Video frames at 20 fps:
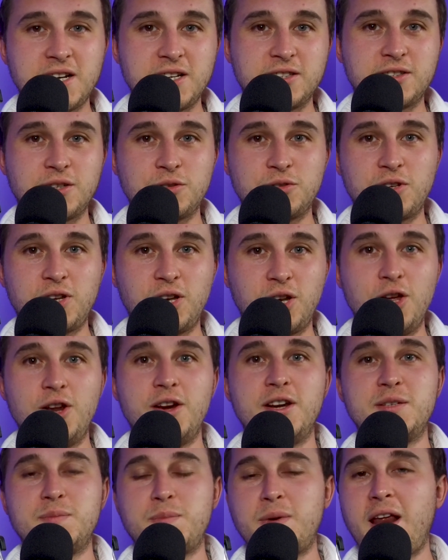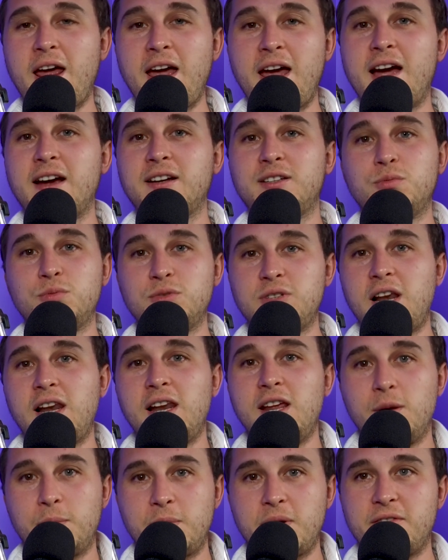in it. So to learn it's been hacked was a
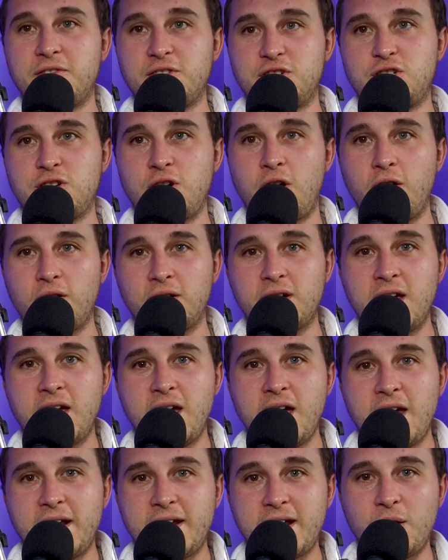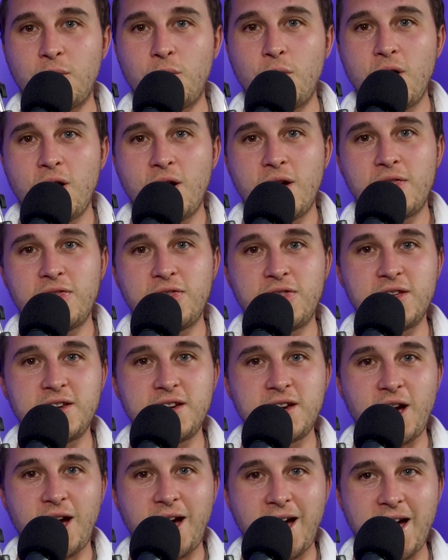little bit of a shock. Now,
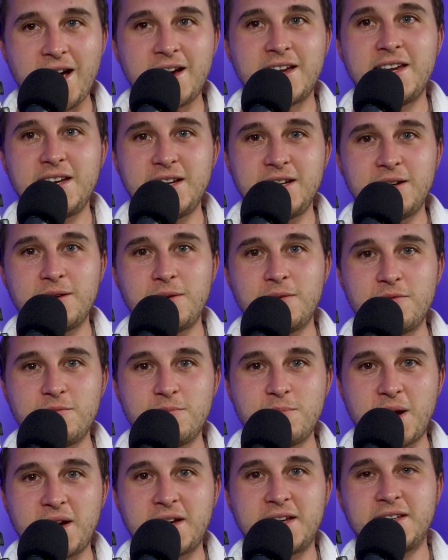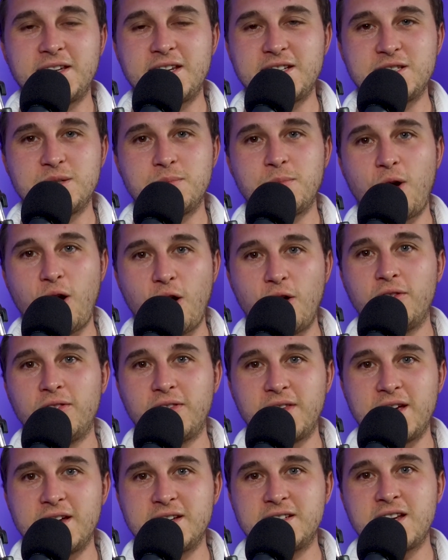the hacking mechanism
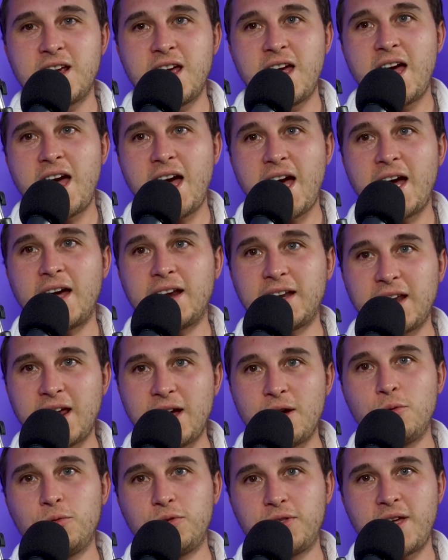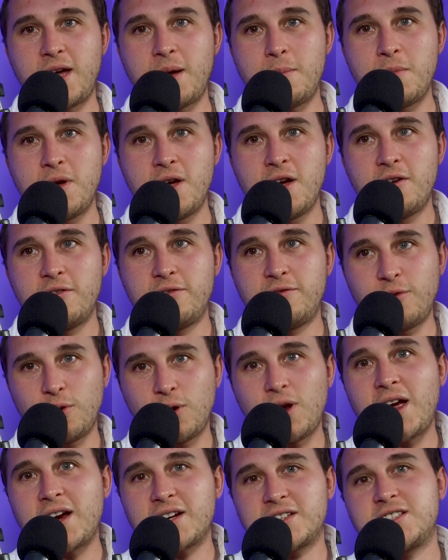on this allowed them
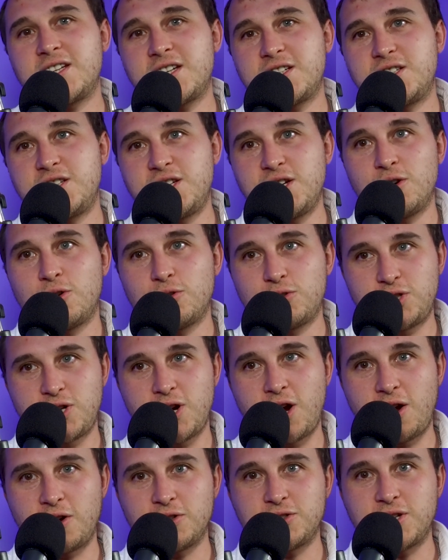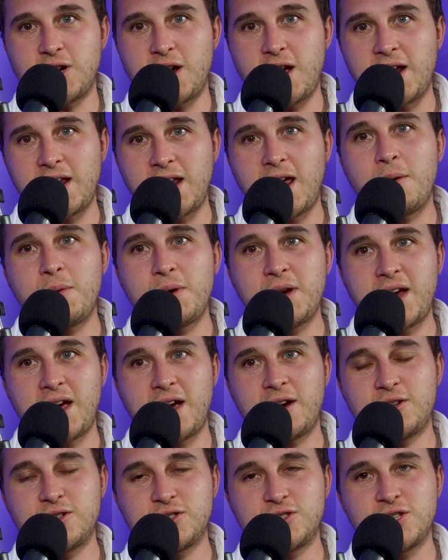full access to your charger, allowing
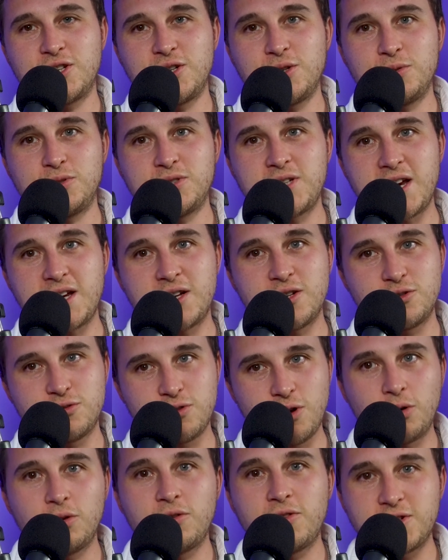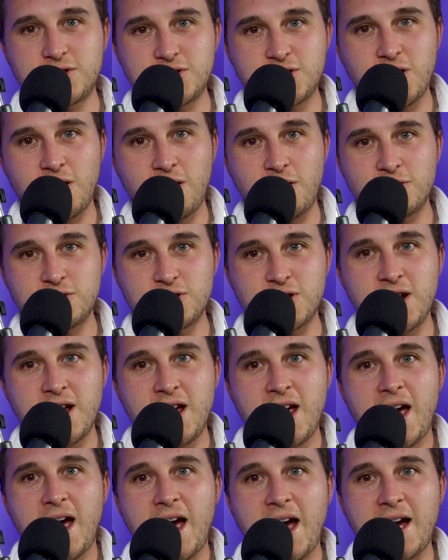hackers to take control of the charger
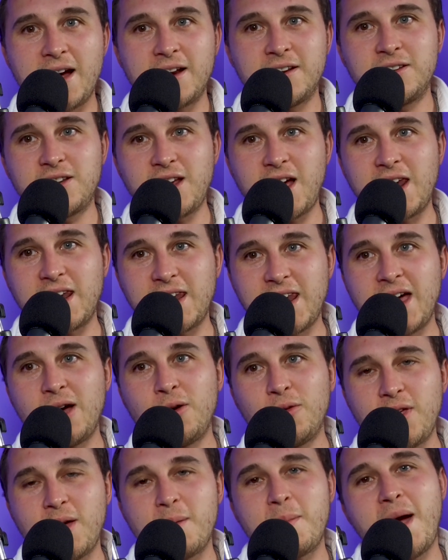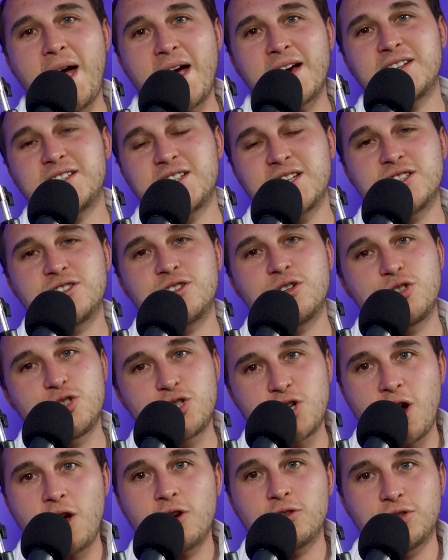and allow them access to
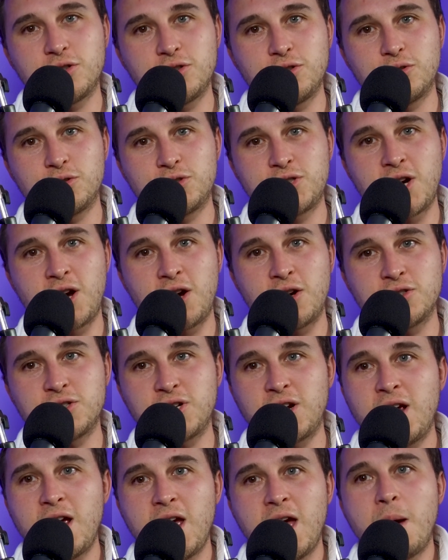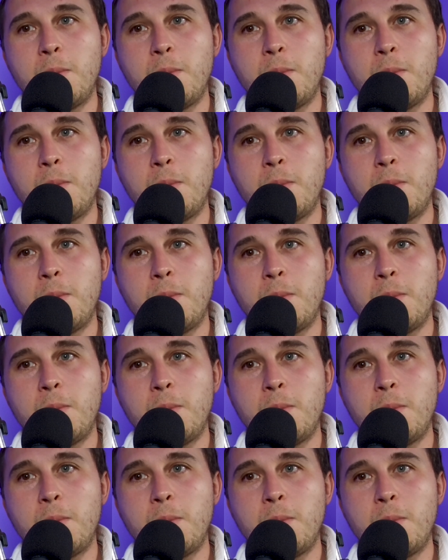charge on your charger,